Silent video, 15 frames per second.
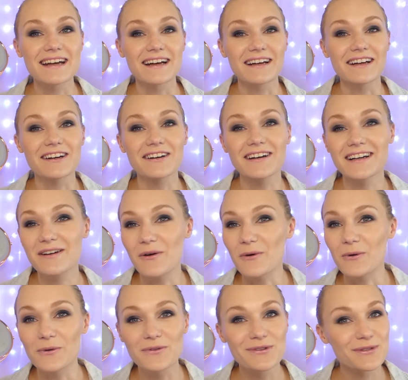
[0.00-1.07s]
a good
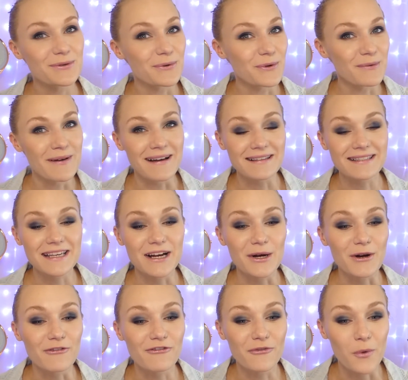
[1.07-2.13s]
old school
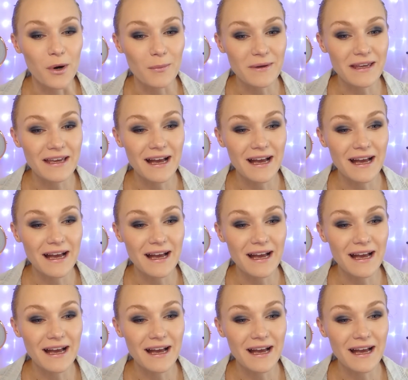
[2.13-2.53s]
mascara for me.